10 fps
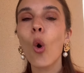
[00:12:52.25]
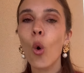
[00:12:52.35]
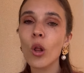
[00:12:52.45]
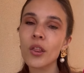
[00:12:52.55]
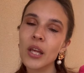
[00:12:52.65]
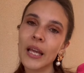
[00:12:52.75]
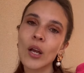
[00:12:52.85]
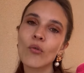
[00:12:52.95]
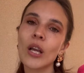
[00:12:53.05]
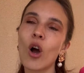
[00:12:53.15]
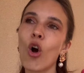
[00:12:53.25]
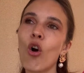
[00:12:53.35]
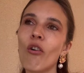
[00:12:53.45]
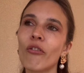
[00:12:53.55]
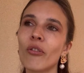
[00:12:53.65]
All the area
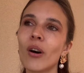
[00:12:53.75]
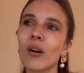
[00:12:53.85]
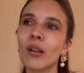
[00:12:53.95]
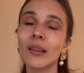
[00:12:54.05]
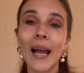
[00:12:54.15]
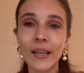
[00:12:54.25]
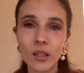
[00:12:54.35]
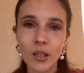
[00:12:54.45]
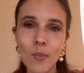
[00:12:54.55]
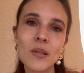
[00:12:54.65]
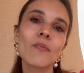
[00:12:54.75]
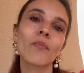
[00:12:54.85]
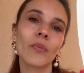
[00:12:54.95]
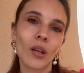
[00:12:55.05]
of nightclubs,